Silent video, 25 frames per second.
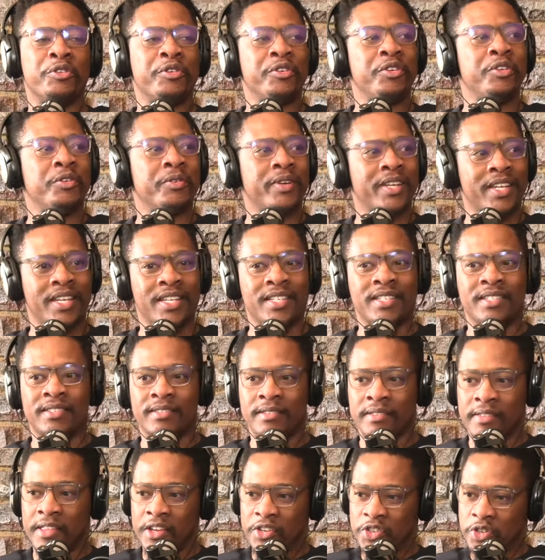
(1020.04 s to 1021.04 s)
know you
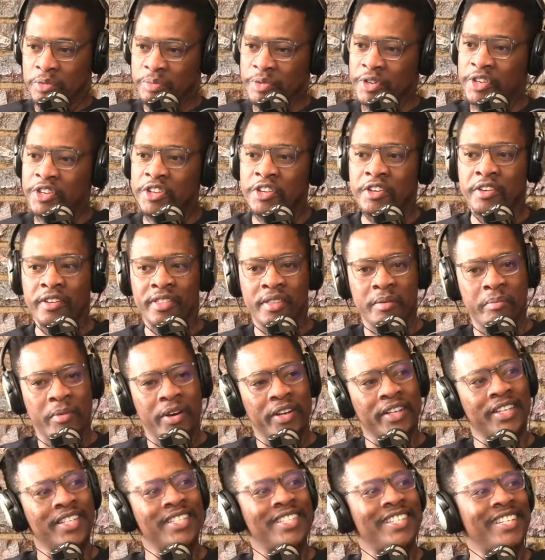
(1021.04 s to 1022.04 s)
as the entrepreneur, the
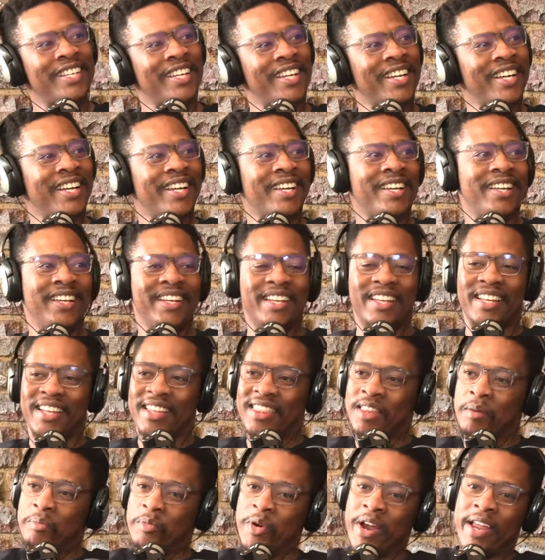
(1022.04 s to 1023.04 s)
marketer, yeah.
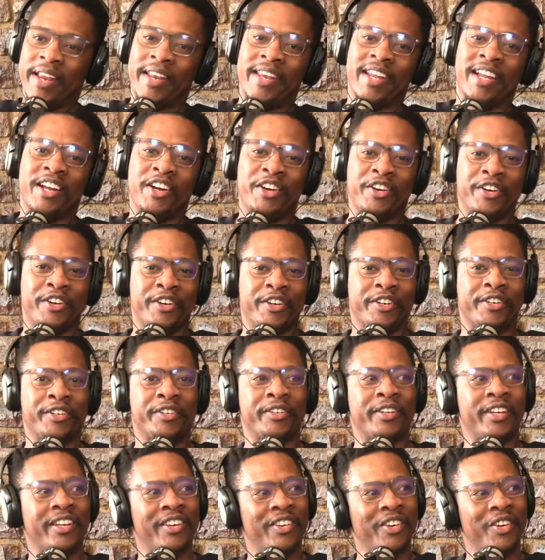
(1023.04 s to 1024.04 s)
the branding
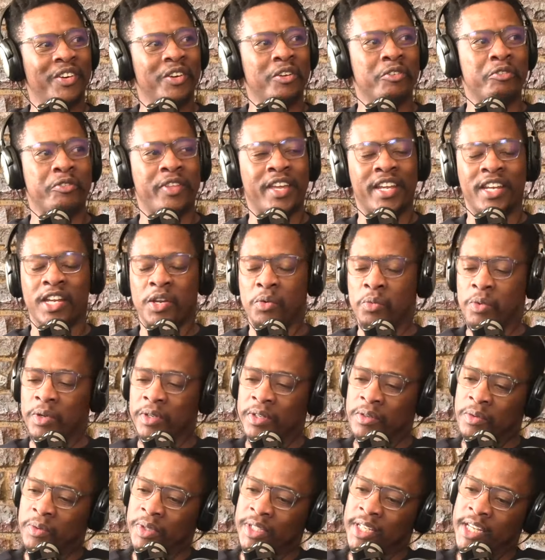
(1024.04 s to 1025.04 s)
girl, mm. and all of that. And
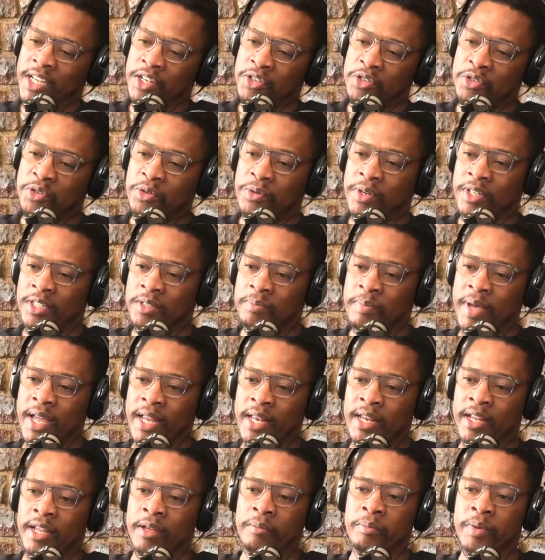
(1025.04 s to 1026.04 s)
we'll, we'll get to
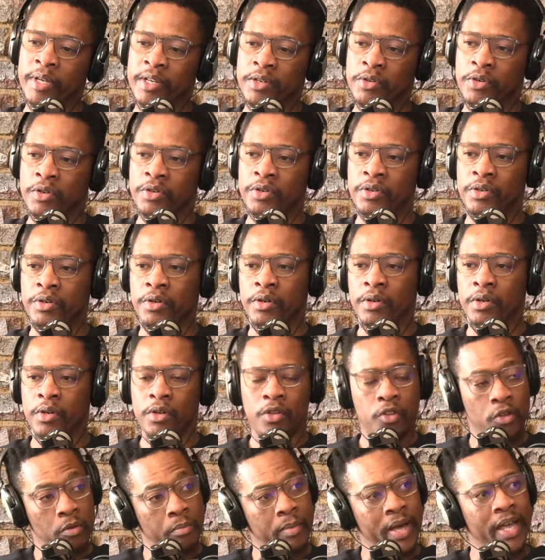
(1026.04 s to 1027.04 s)
expanding a bit on
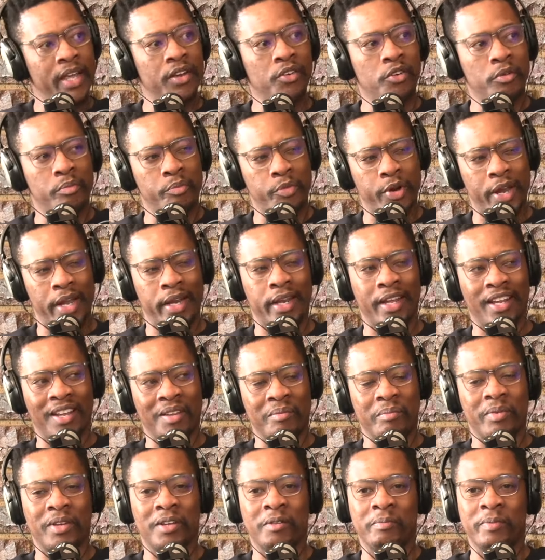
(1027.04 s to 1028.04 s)
your mind on branding
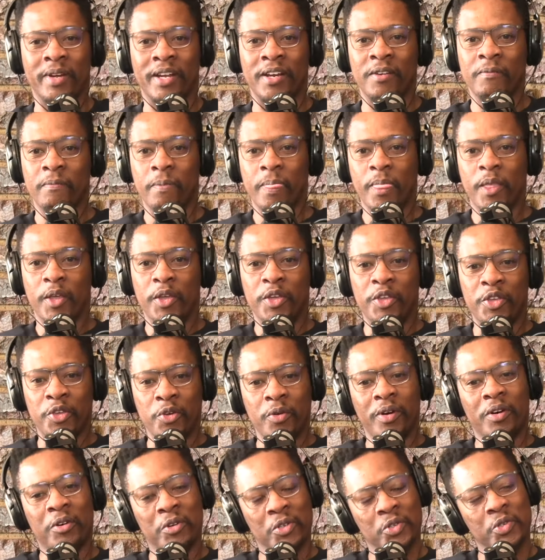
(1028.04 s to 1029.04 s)
mm-hmm. a bit. But
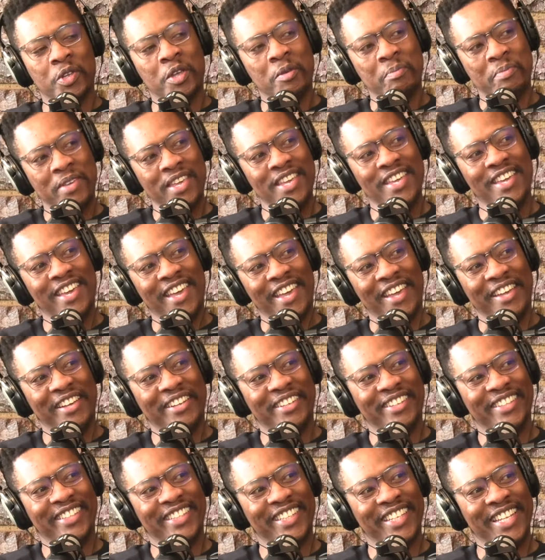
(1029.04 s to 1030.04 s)
you are also a PK.
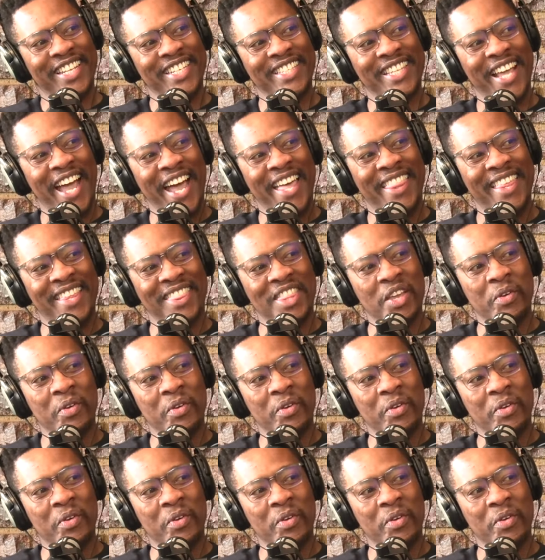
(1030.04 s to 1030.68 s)
That's the other